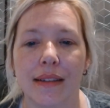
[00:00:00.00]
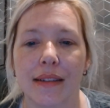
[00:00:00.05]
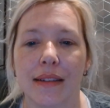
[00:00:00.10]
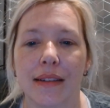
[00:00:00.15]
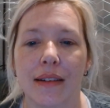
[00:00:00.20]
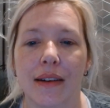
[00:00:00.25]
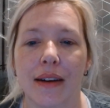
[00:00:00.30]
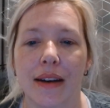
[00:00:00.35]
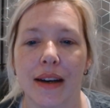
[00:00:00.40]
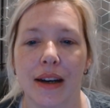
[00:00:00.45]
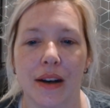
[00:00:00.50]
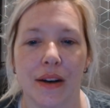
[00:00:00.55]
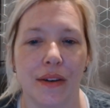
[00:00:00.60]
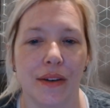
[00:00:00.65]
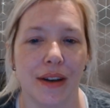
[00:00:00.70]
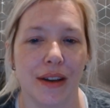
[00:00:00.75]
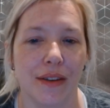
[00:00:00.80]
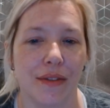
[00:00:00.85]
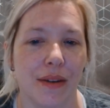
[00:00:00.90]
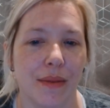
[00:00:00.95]
9
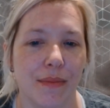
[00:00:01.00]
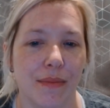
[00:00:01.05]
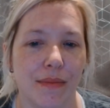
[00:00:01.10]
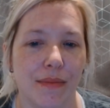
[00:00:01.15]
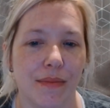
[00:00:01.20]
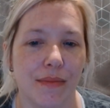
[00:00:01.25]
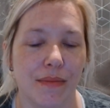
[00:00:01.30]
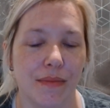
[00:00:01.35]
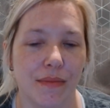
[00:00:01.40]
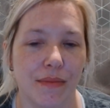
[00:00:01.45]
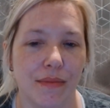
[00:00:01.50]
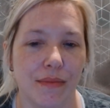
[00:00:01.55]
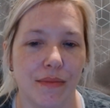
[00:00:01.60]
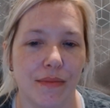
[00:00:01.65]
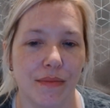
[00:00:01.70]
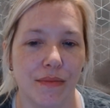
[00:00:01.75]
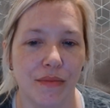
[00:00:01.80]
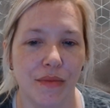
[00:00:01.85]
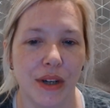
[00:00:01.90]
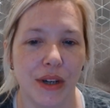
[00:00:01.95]
o'clock if I'm
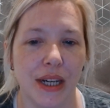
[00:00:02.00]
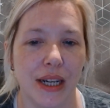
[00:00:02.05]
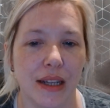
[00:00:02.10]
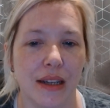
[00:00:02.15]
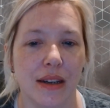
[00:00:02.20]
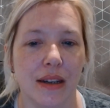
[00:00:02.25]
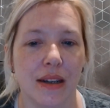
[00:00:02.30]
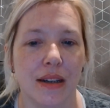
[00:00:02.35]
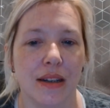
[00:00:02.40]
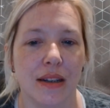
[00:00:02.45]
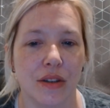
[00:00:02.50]
really good.